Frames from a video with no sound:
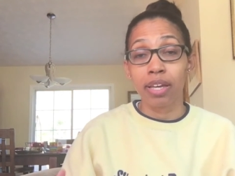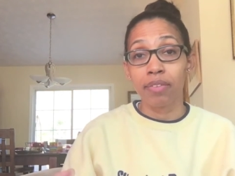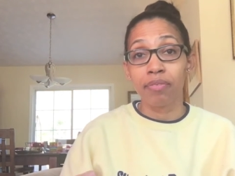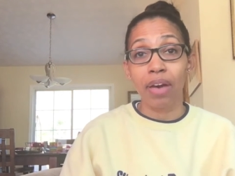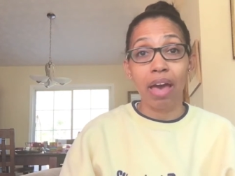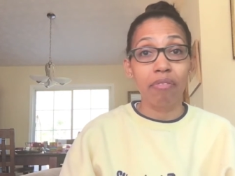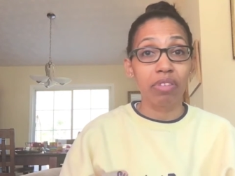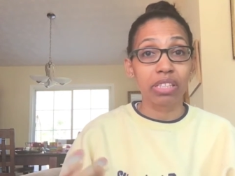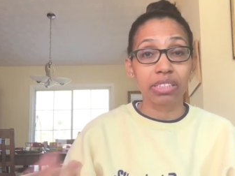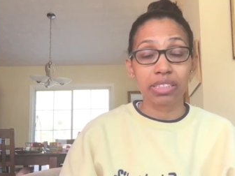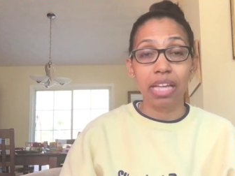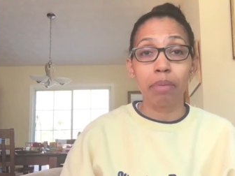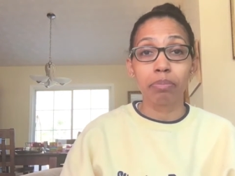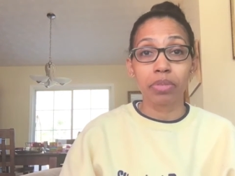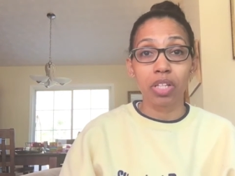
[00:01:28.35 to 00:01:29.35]
if I've
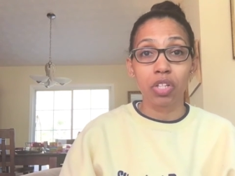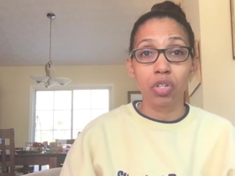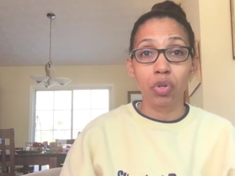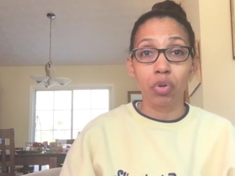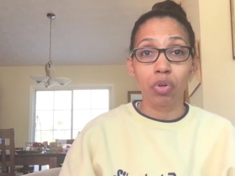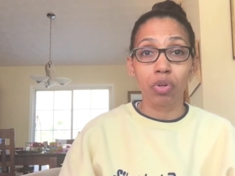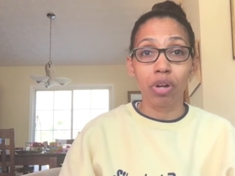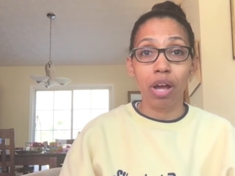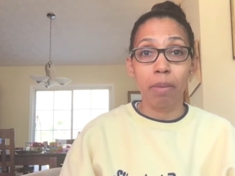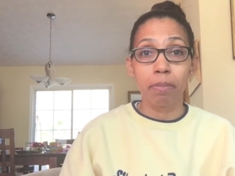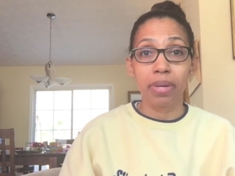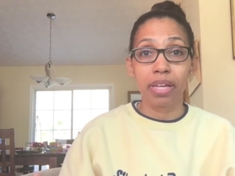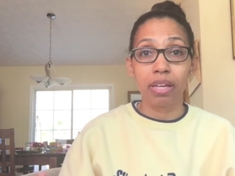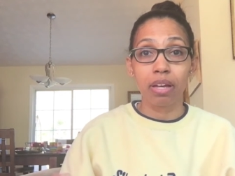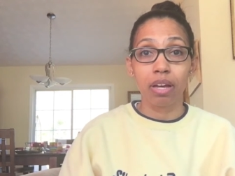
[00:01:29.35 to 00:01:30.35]
accepted your, um,
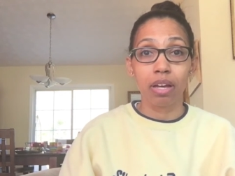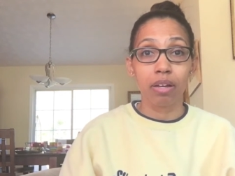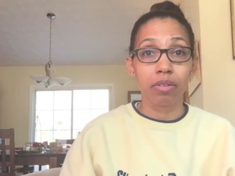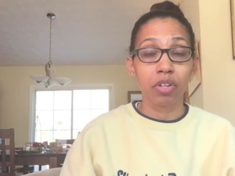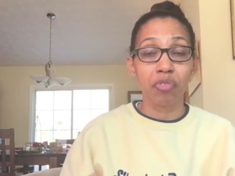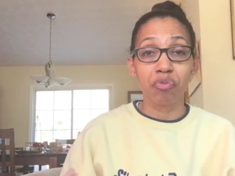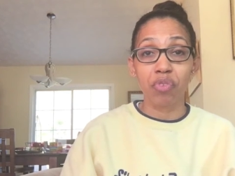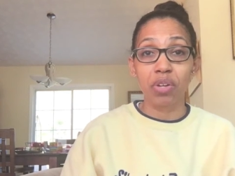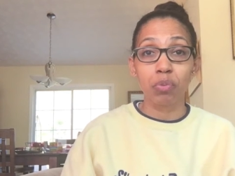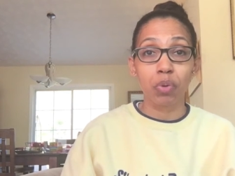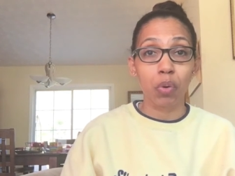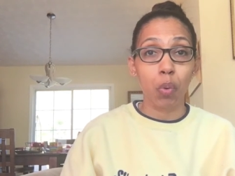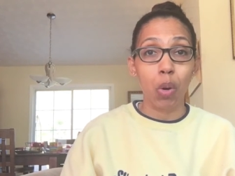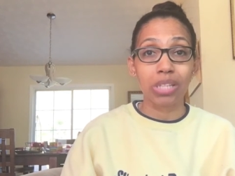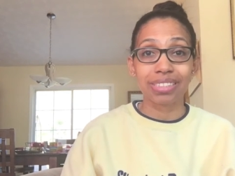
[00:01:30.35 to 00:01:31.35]
uh, your friend
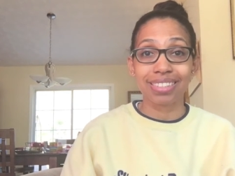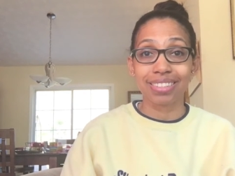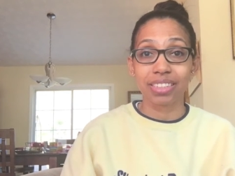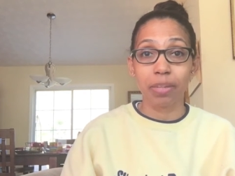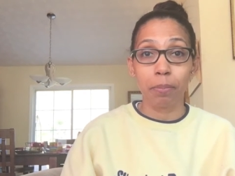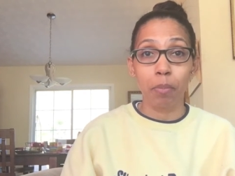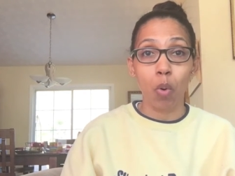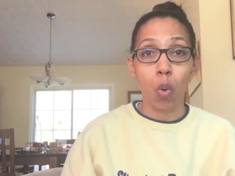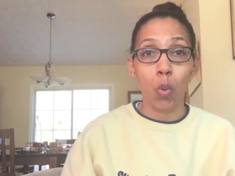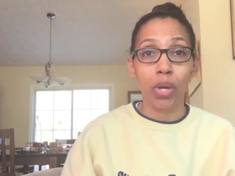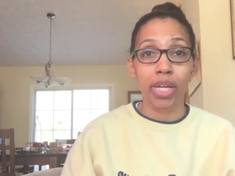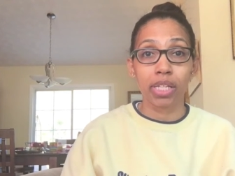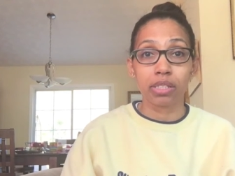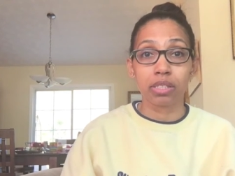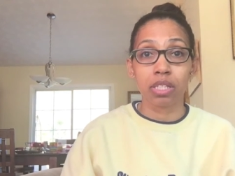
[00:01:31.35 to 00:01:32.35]
request at some
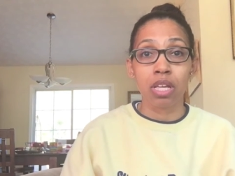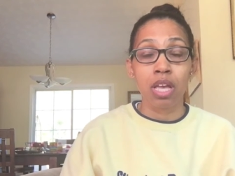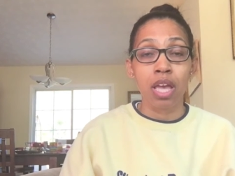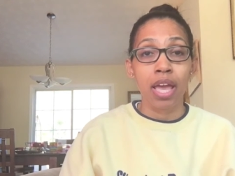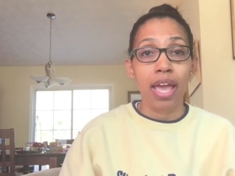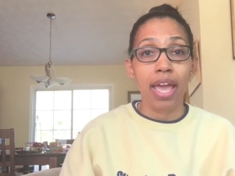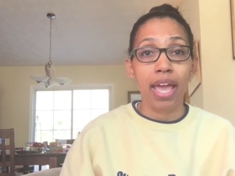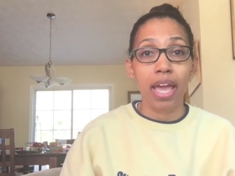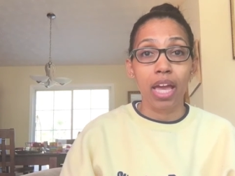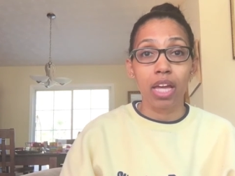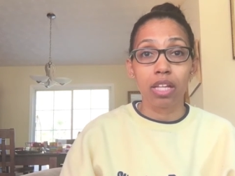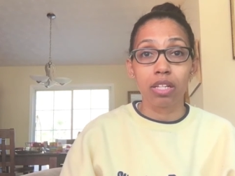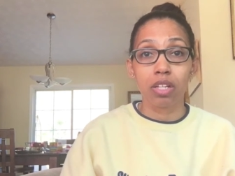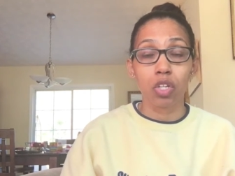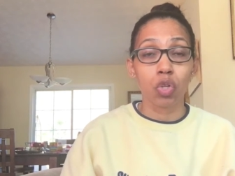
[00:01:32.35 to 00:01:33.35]
point
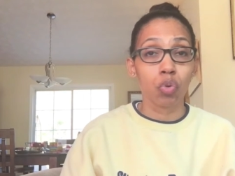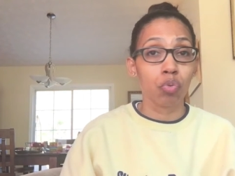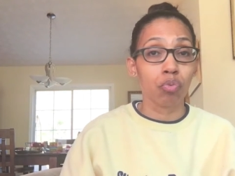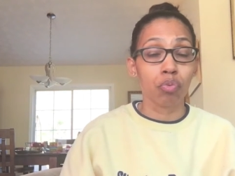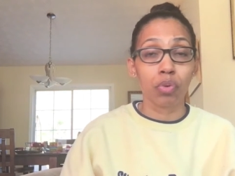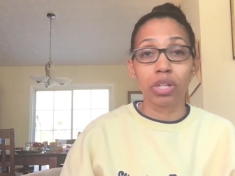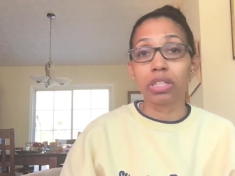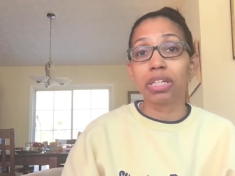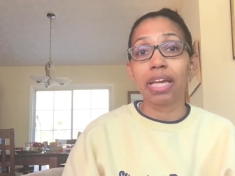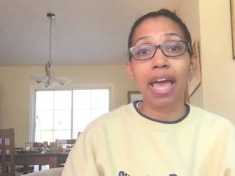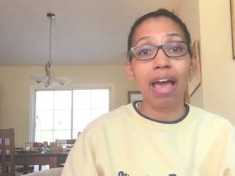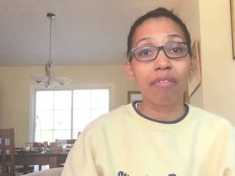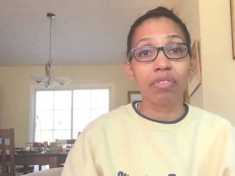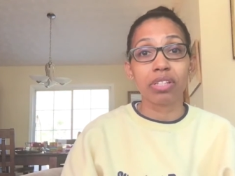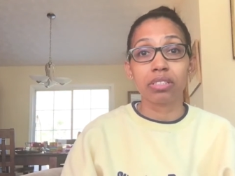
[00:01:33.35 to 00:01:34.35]
and you really
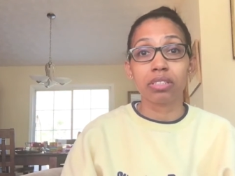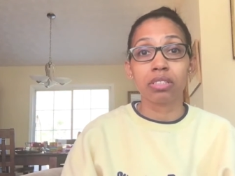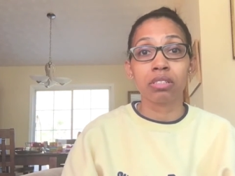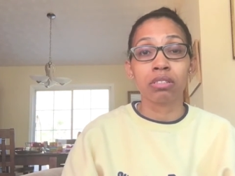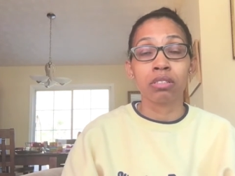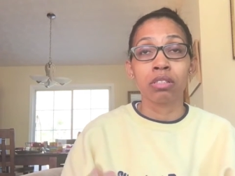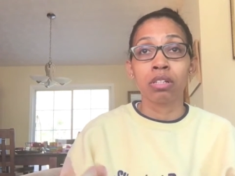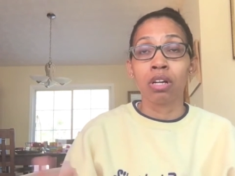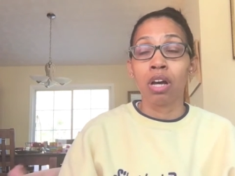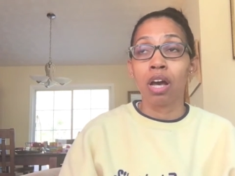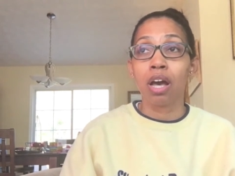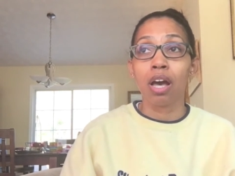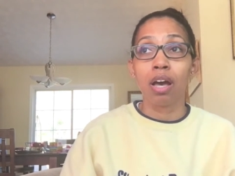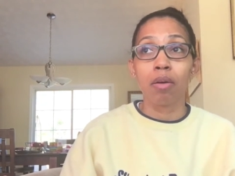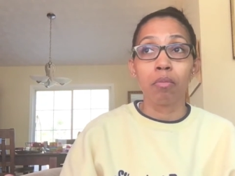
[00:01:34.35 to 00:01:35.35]
haven't,
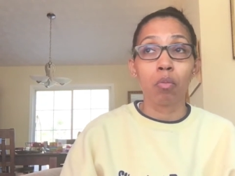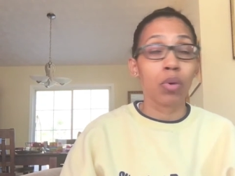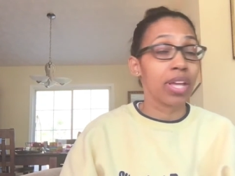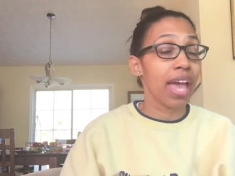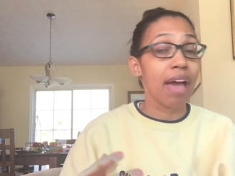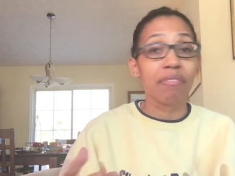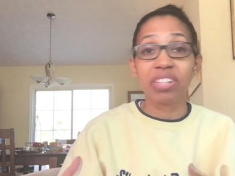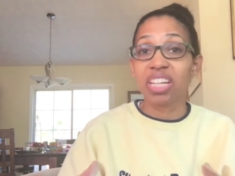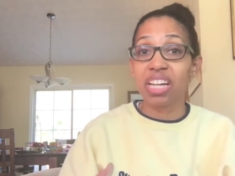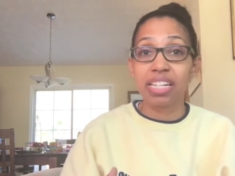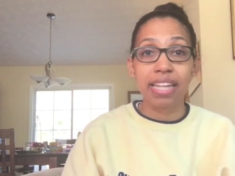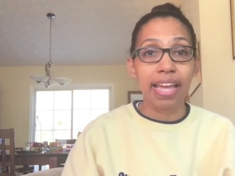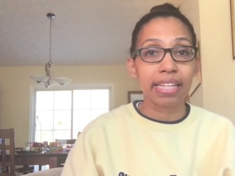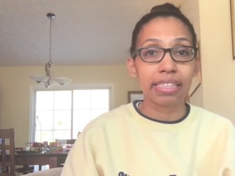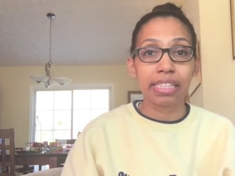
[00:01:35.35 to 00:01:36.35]
um, we haven't
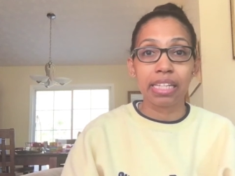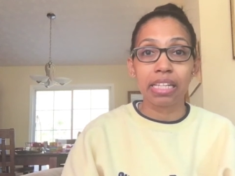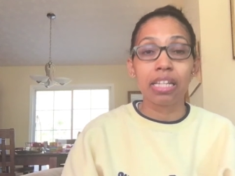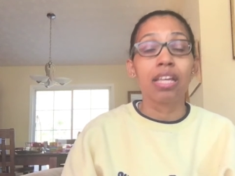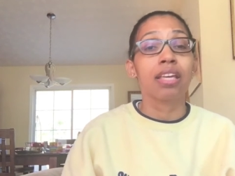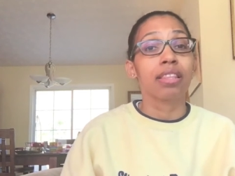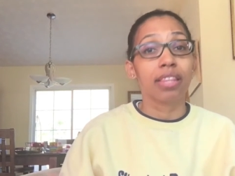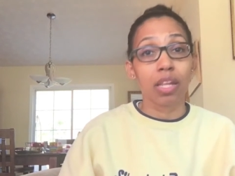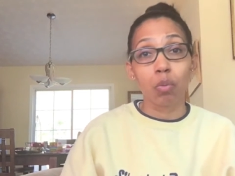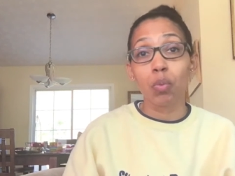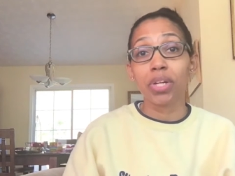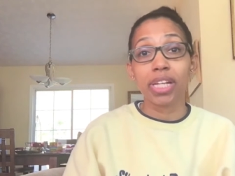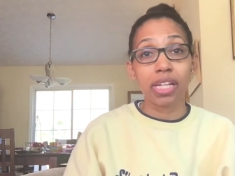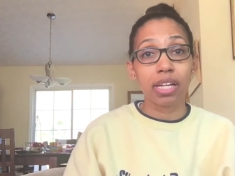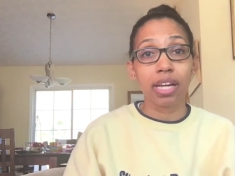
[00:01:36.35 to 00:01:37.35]
connected, then
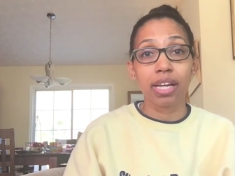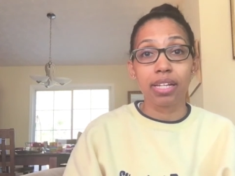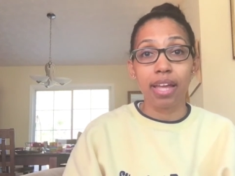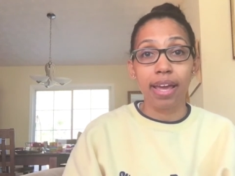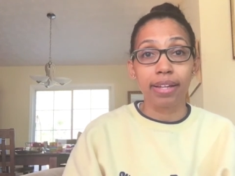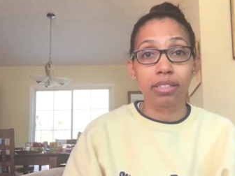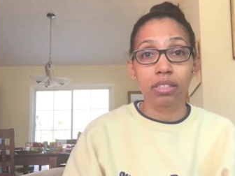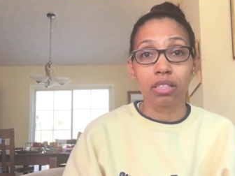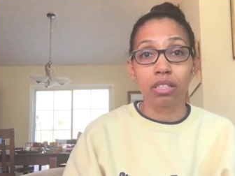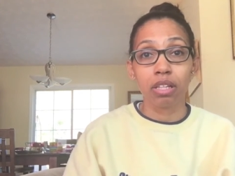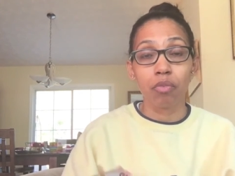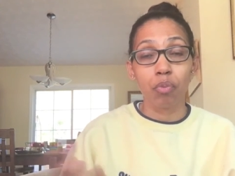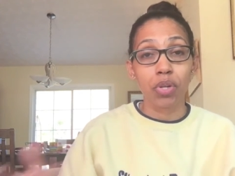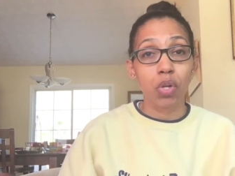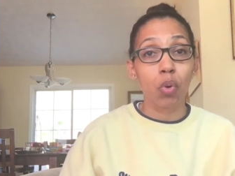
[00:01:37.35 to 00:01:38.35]
we need to connect.
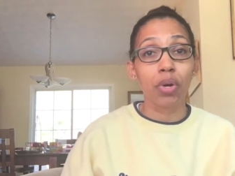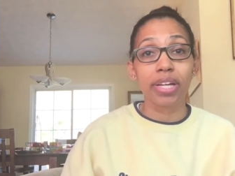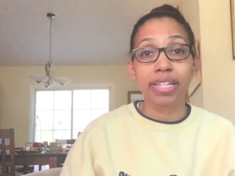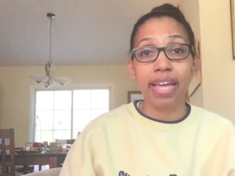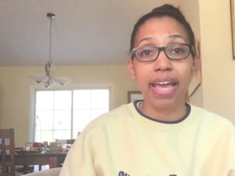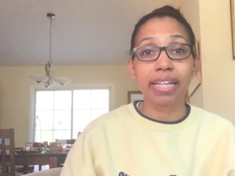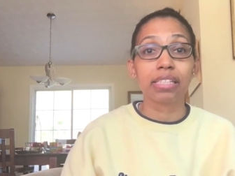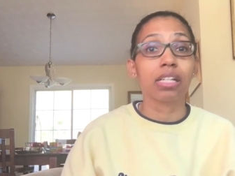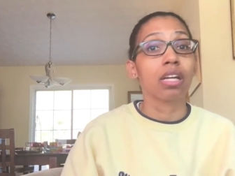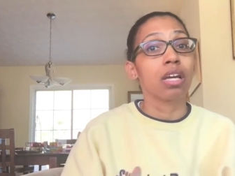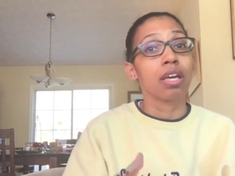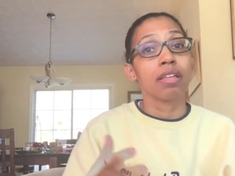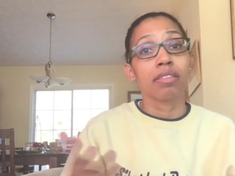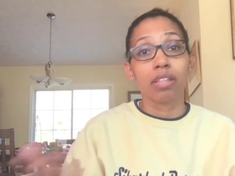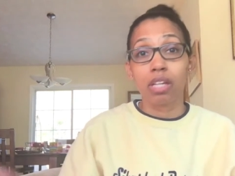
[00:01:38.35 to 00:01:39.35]
If we don't connect,
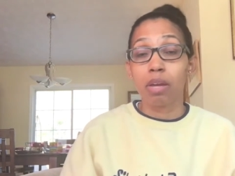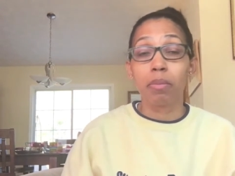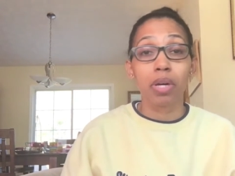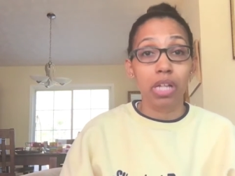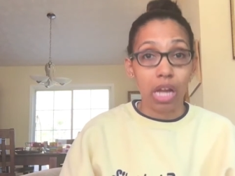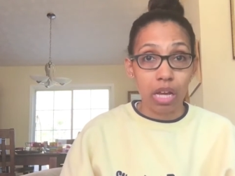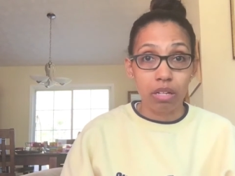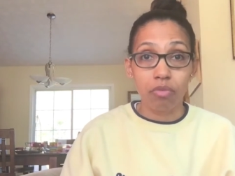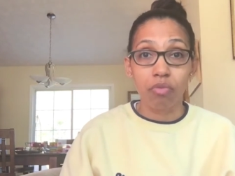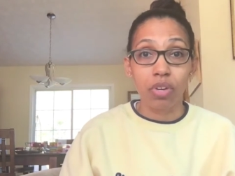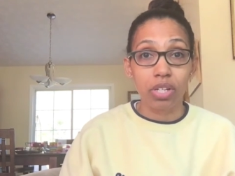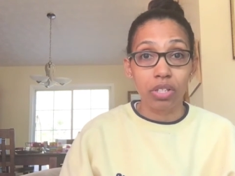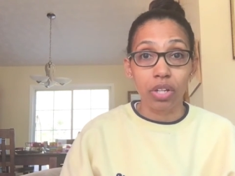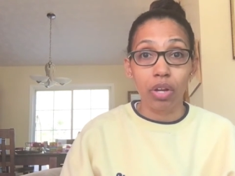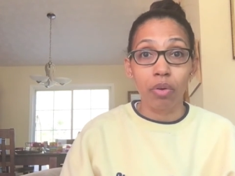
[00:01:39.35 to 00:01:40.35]
then I'm gonna
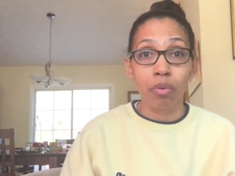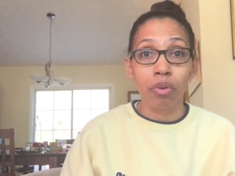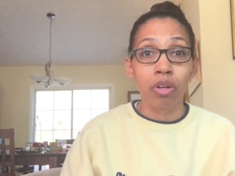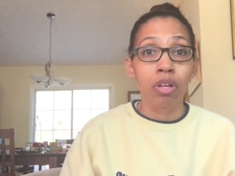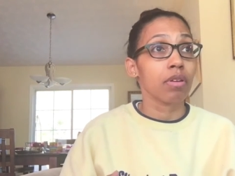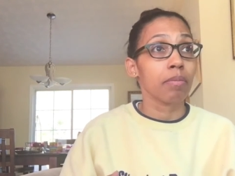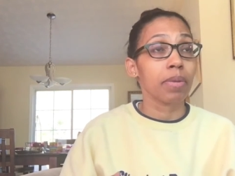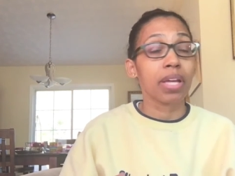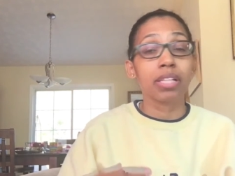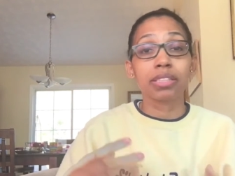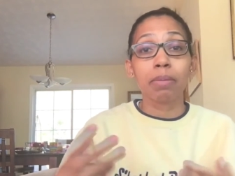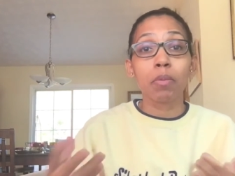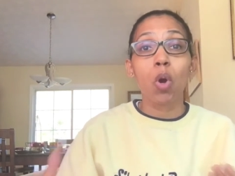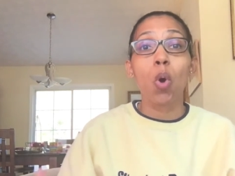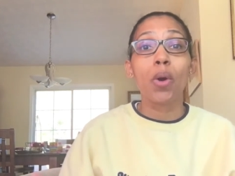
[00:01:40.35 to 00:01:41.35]
unfriend you. Because
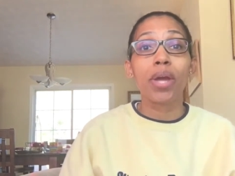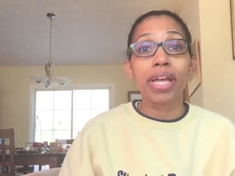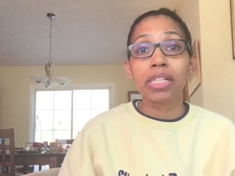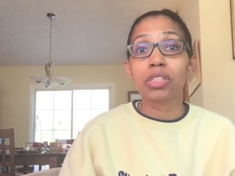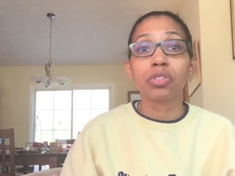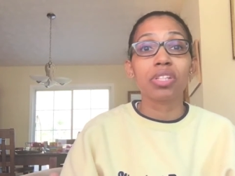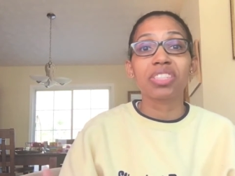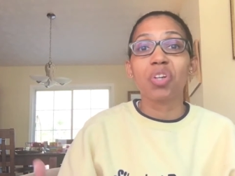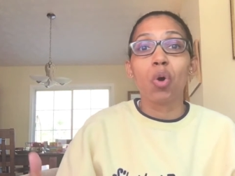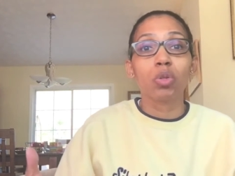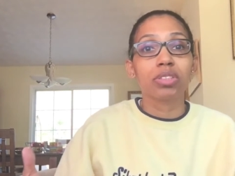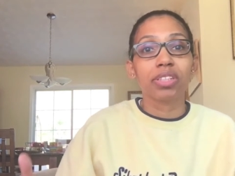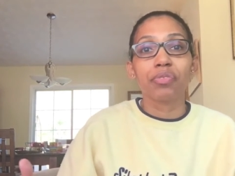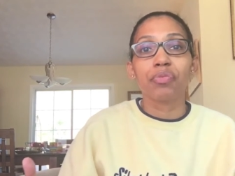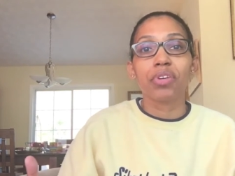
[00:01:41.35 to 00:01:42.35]
I'm going into this whole
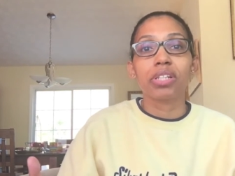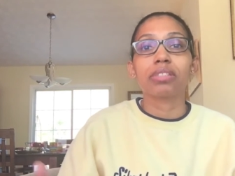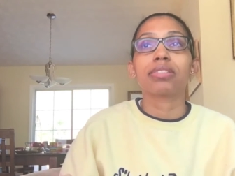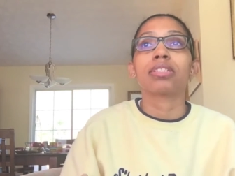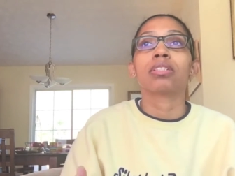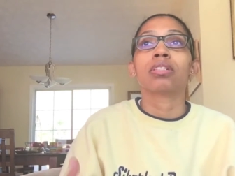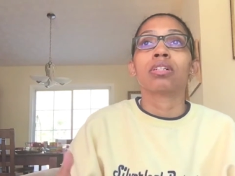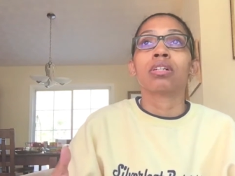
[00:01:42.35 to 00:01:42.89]
different